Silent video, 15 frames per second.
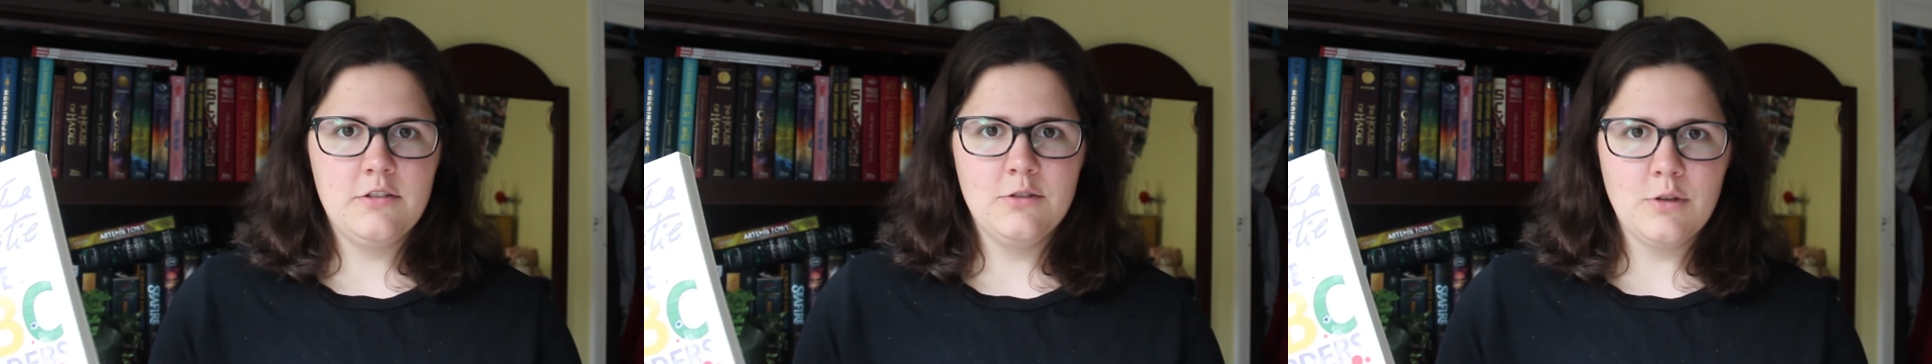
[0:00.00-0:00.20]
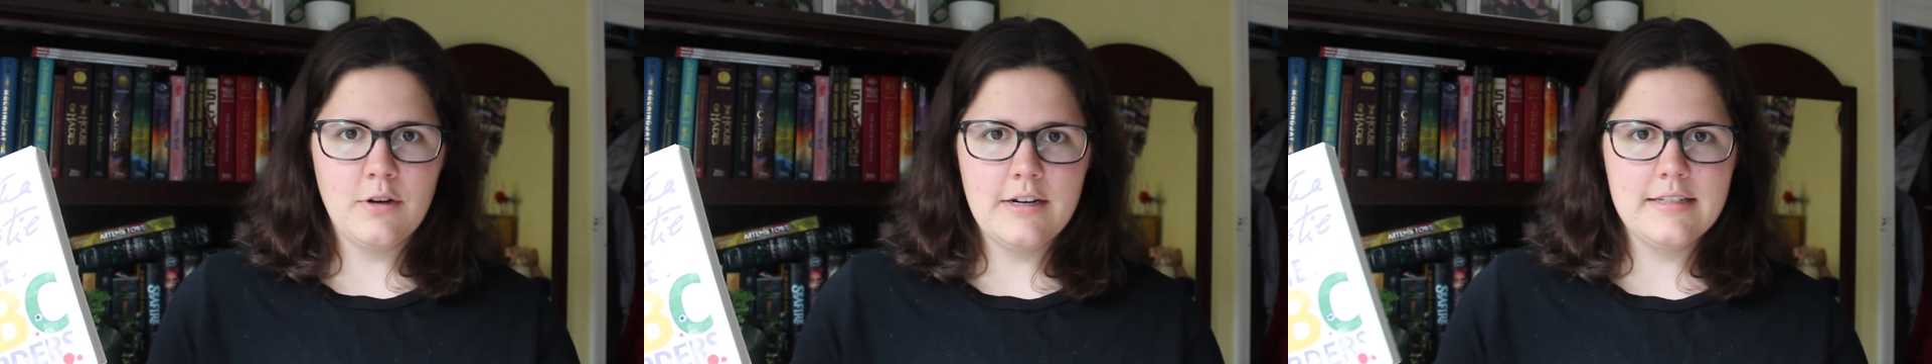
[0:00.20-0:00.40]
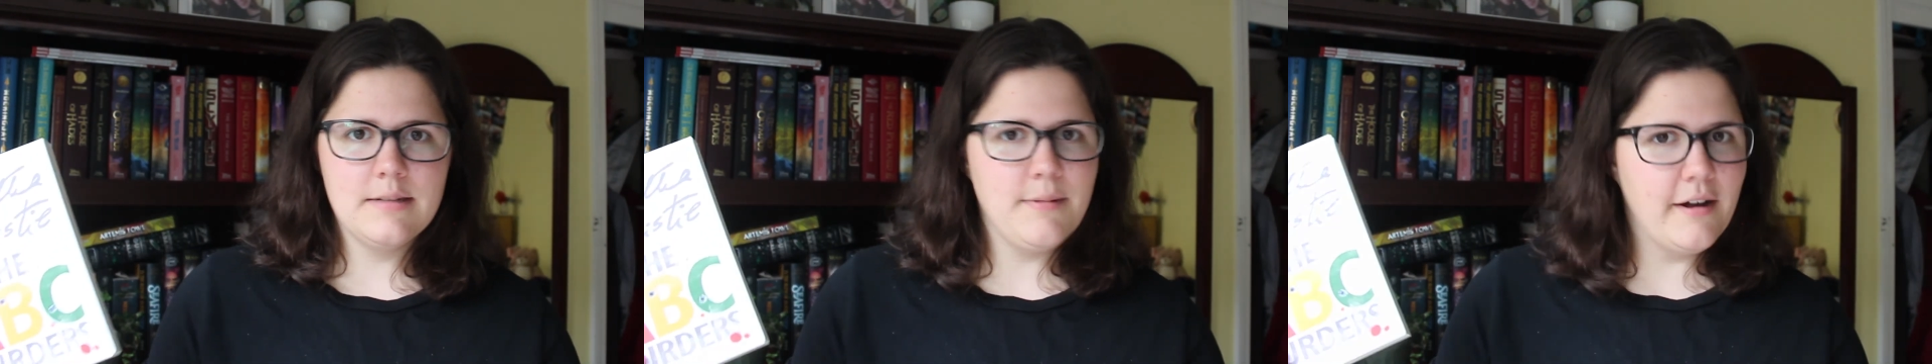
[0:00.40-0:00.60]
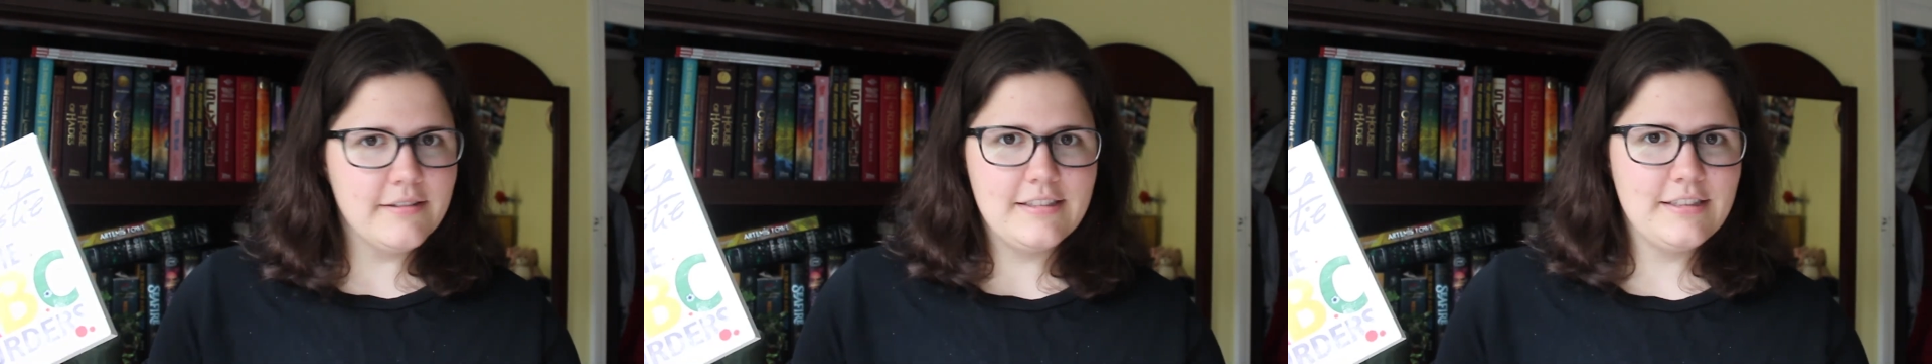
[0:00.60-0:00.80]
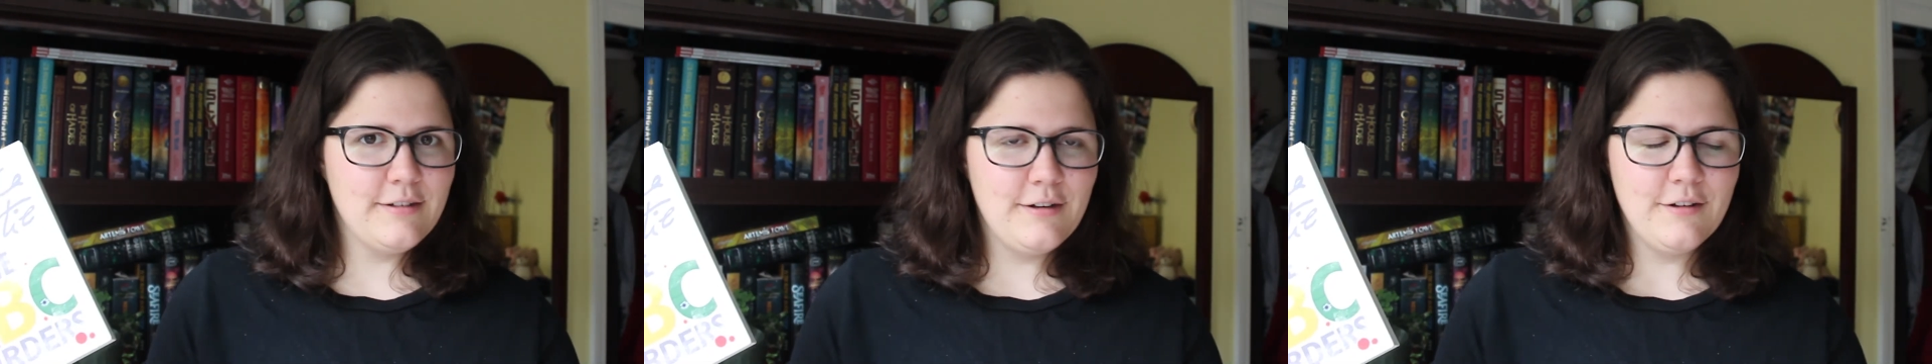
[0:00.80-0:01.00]
stories
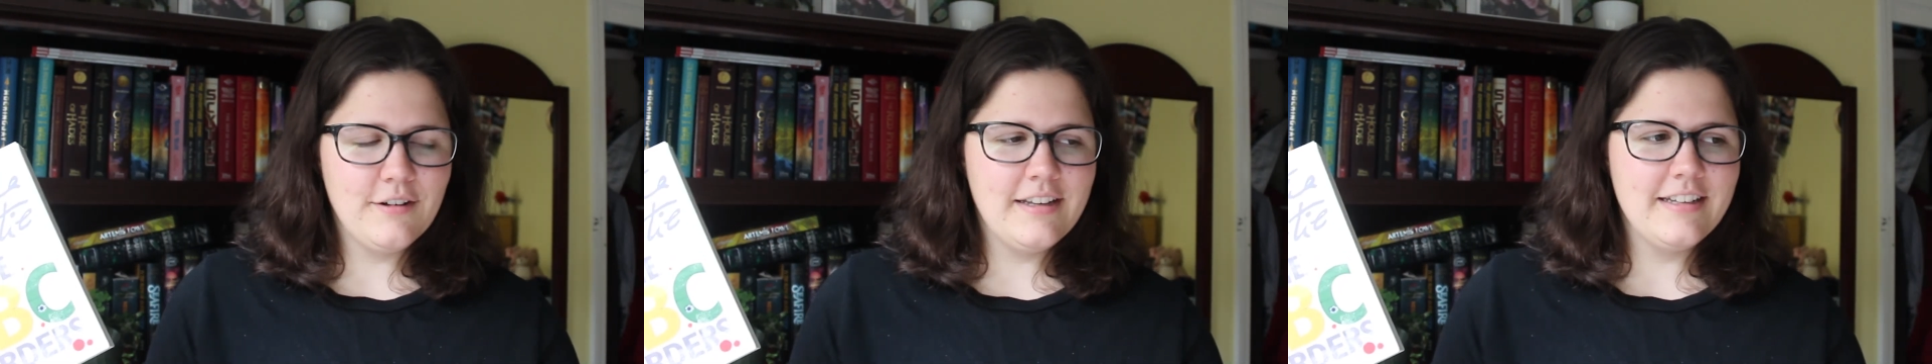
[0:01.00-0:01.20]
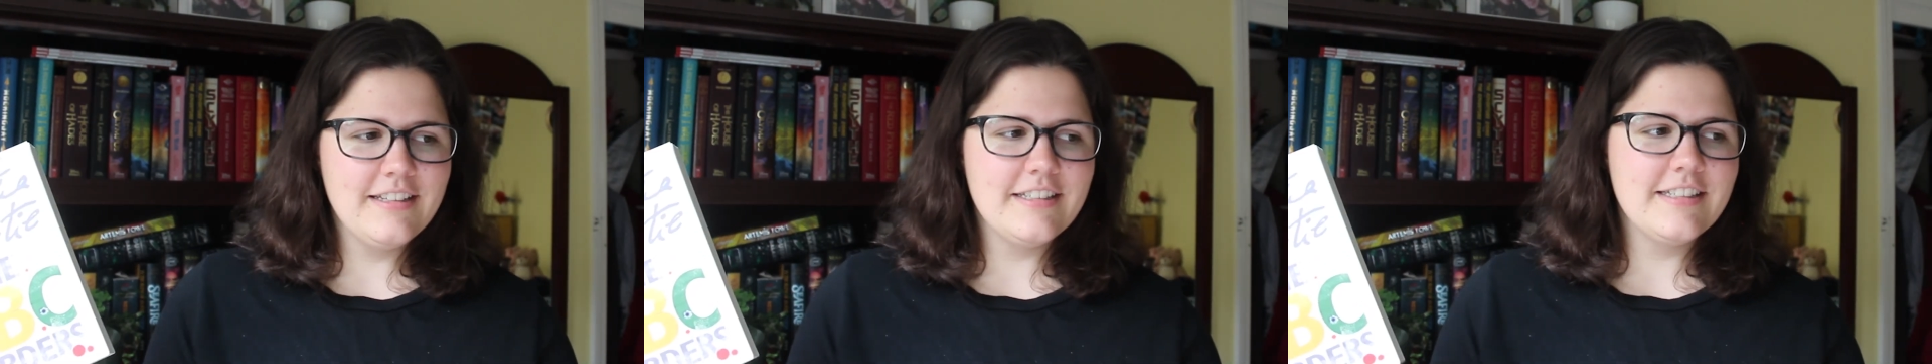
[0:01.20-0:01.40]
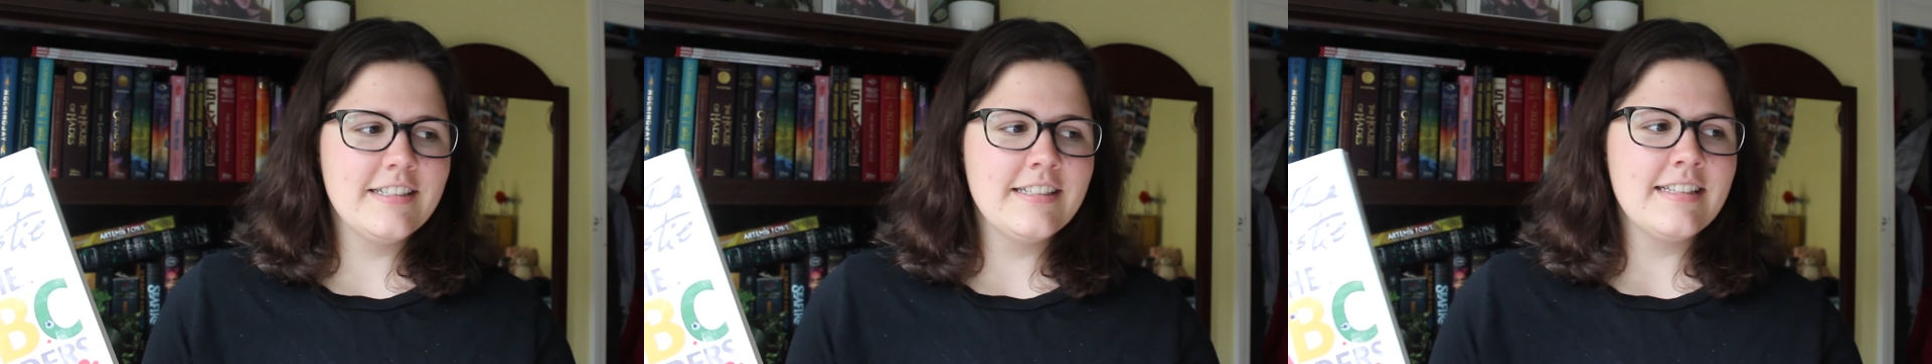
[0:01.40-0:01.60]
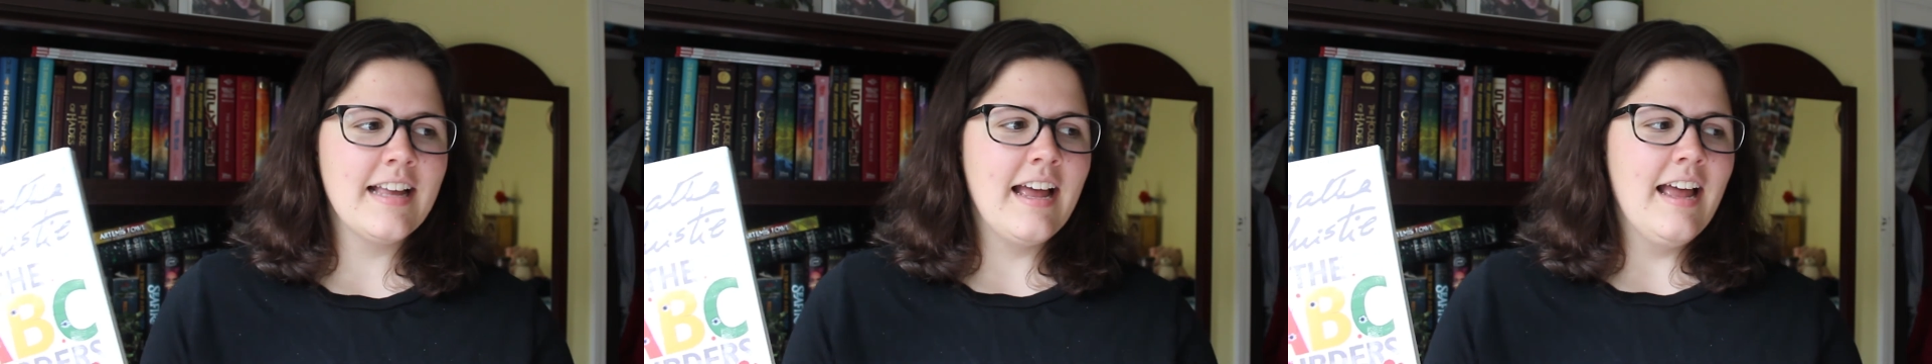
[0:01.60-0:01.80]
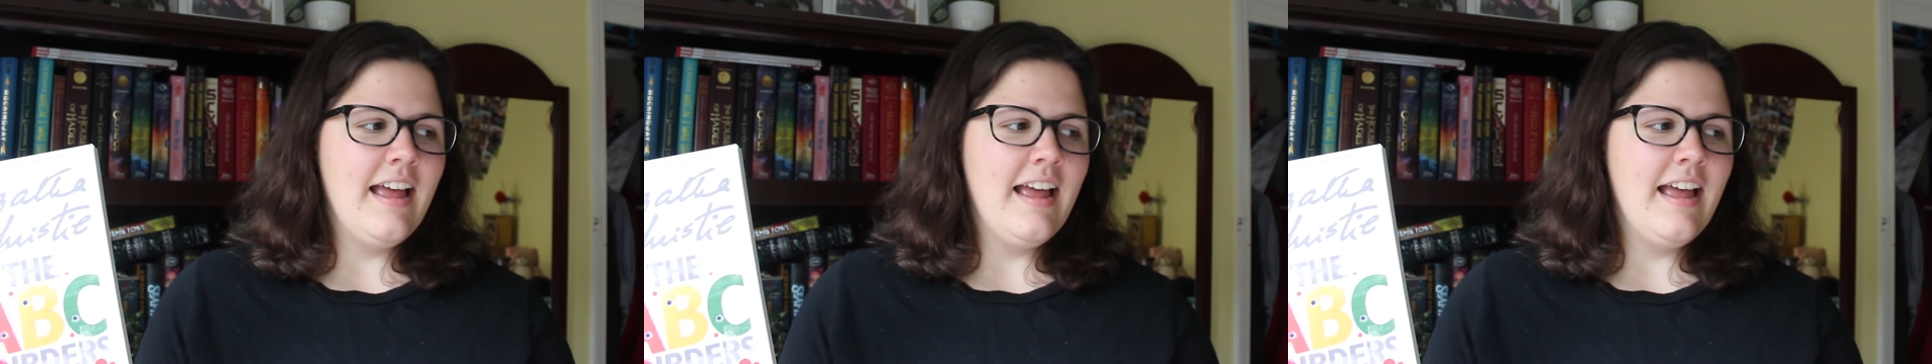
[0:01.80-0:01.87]
about serial killers